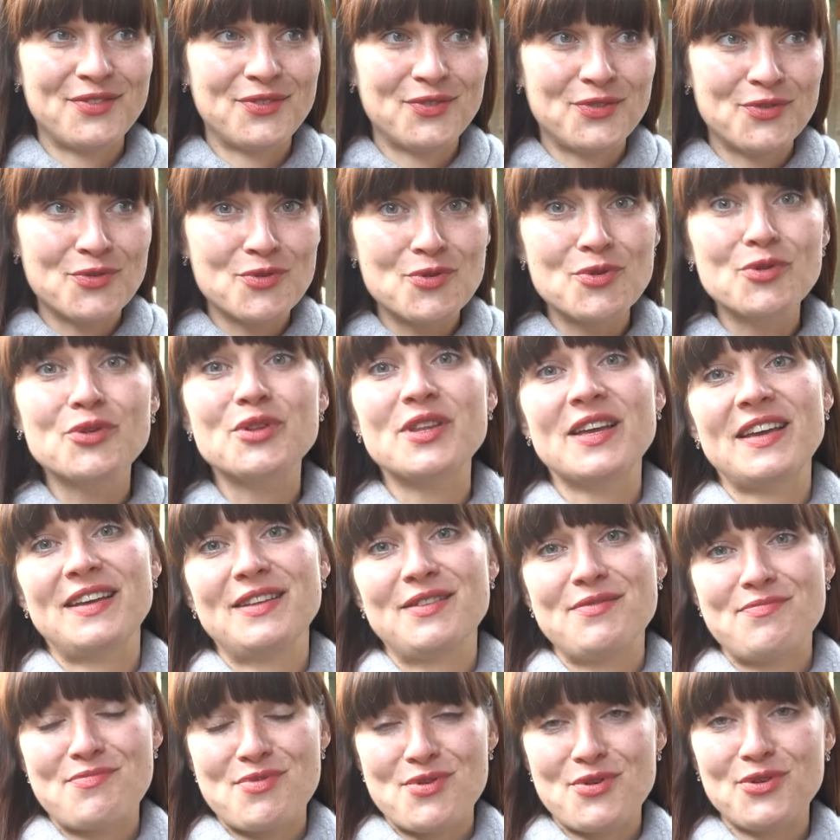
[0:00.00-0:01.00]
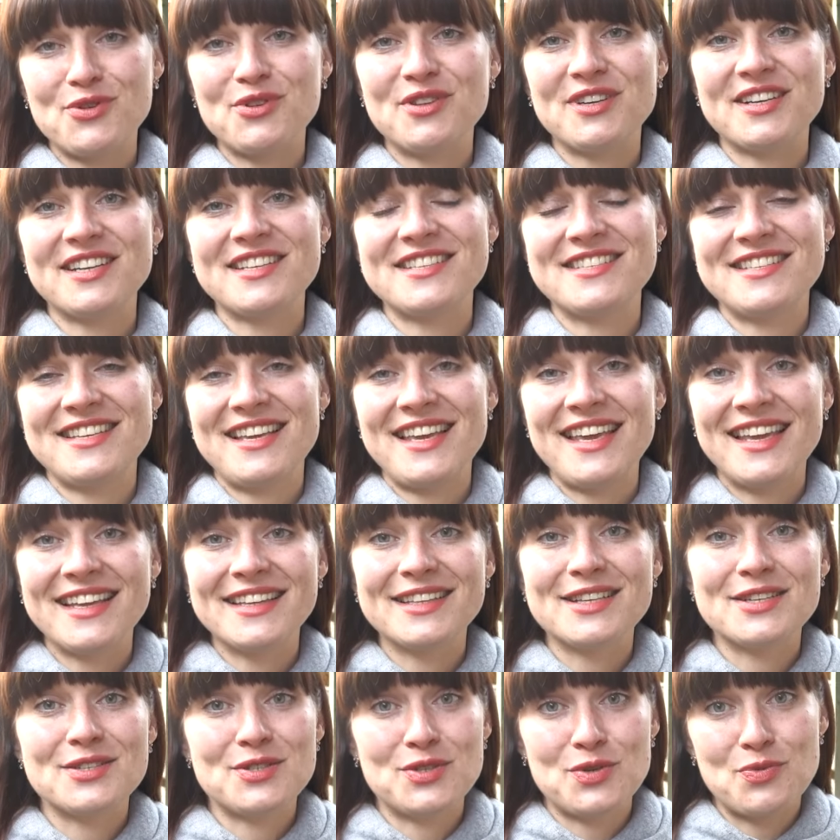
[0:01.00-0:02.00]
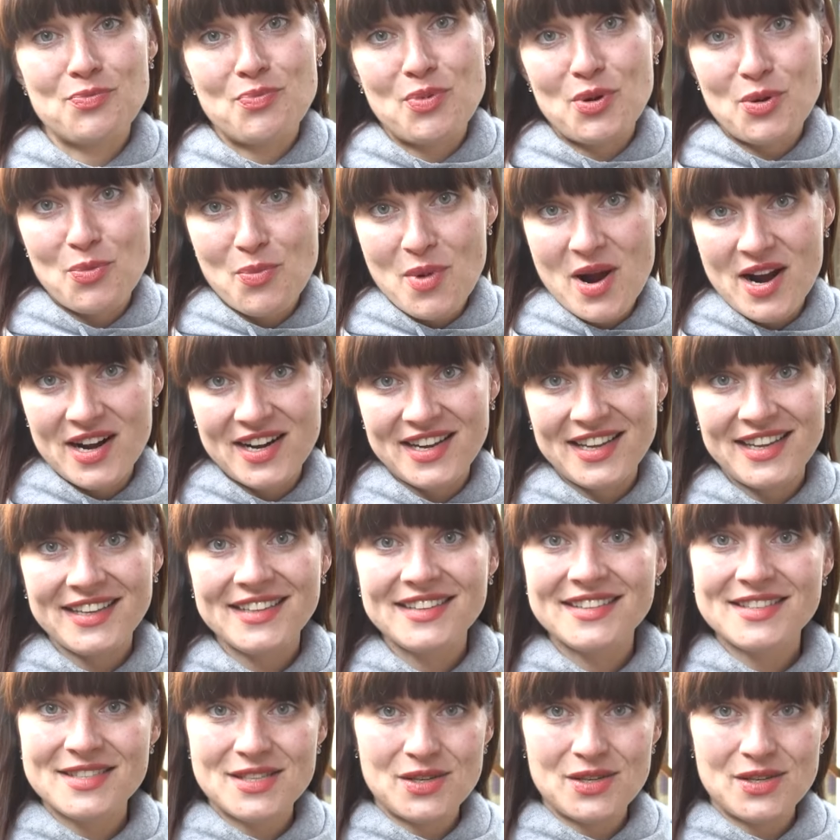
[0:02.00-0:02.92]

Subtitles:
food and products in supermarket.